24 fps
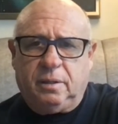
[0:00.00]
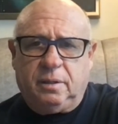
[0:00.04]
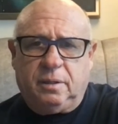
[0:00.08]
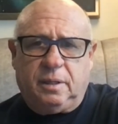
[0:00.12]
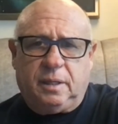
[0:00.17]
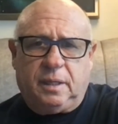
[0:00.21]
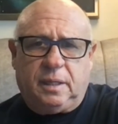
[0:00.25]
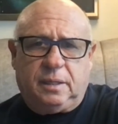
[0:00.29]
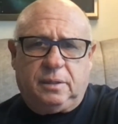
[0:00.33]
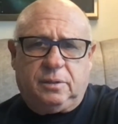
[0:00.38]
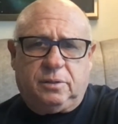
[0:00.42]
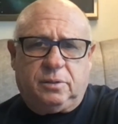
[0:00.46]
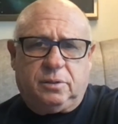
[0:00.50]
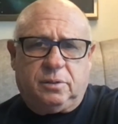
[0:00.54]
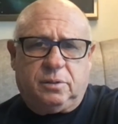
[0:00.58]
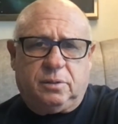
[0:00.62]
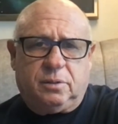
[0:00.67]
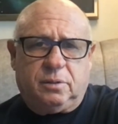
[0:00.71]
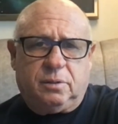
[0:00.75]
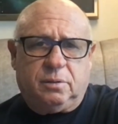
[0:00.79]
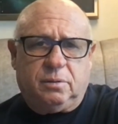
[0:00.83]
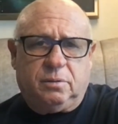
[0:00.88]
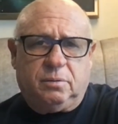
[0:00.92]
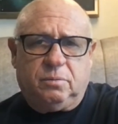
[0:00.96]
That's
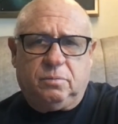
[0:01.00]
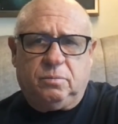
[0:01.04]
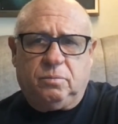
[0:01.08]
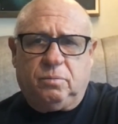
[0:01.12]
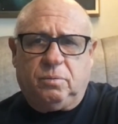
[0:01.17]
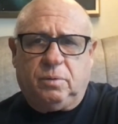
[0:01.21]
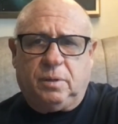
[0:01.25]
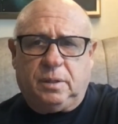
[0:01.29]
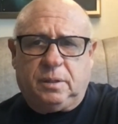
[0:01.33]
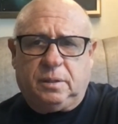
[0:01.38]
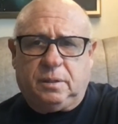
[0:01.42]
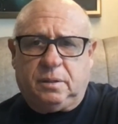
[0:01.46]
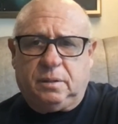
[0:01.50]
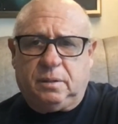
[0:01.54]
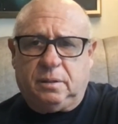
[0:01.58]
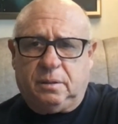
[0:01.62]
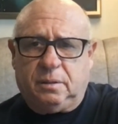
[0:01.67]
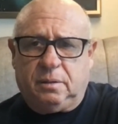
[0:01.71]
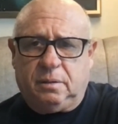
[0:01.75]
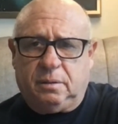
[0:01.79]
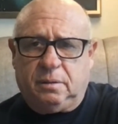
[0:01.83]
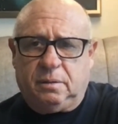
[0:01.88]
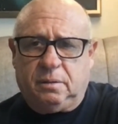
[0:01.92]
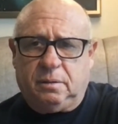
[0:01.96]
what
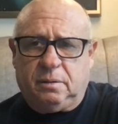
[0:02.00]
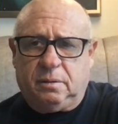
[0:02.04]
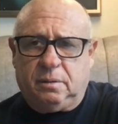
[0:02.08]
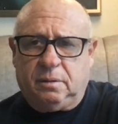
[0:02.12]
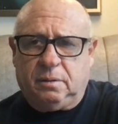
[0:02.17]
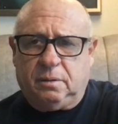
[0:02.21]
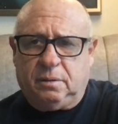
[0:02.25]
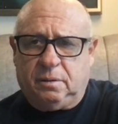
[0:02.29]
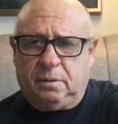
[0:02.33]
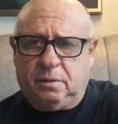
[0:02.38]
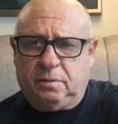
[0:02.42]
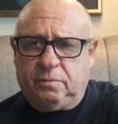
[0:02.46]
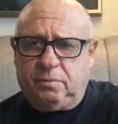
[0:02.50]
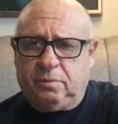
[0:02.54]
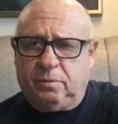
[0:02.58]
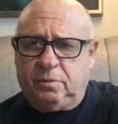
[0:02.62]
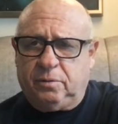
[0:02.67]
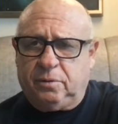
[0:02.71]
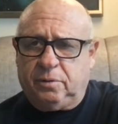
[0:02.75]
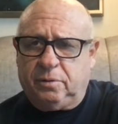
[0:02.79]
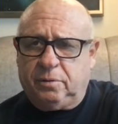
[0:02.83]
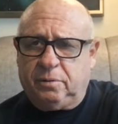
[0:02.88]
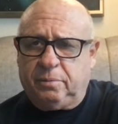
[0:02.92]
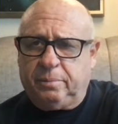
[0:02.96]
this
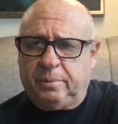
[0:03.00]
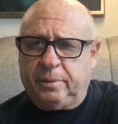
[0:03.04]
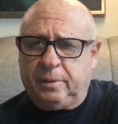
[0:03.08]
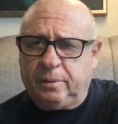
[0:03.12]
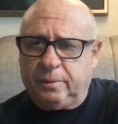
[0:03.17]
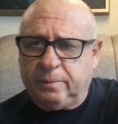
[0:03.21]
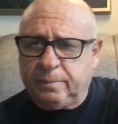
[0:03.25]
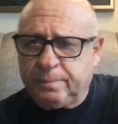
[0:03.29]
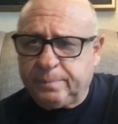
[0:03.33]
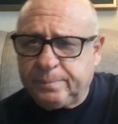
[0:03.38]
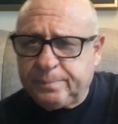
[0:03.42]
verse is about.